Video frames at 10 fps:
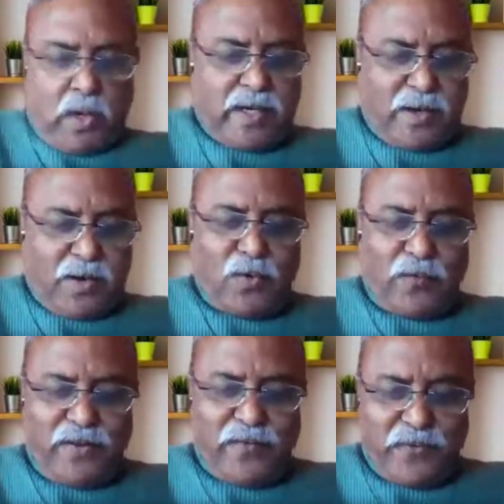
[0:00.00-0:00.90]
a lot
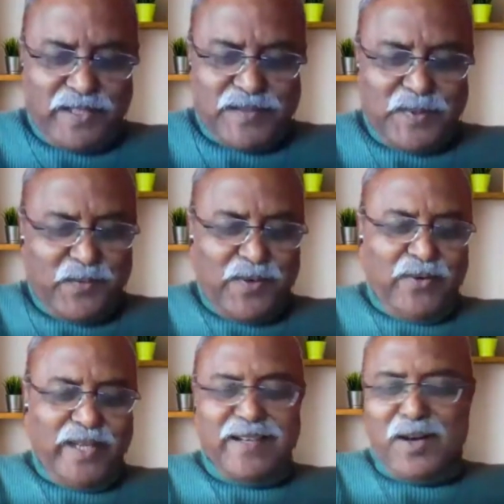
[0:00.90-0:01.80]
of difference between
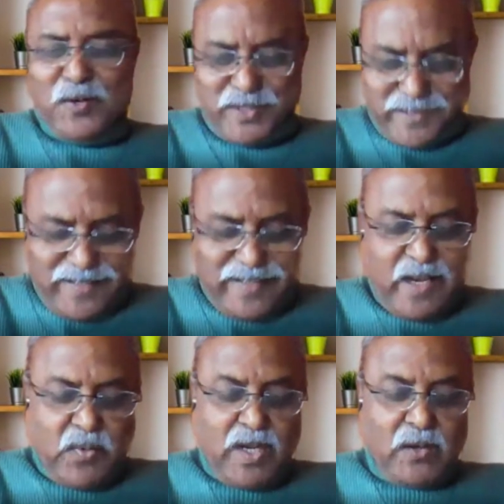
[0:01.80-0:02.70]
Vedic houses and
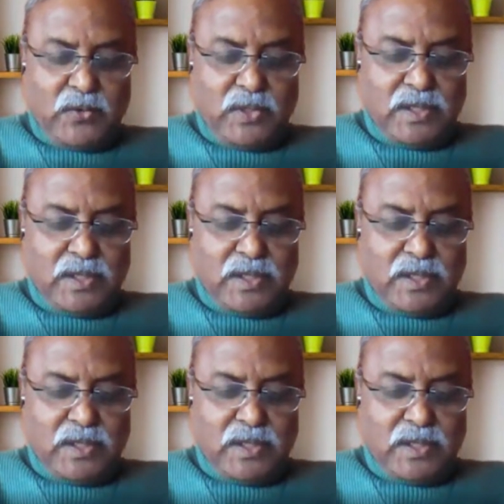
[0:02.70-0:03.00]
KP houses.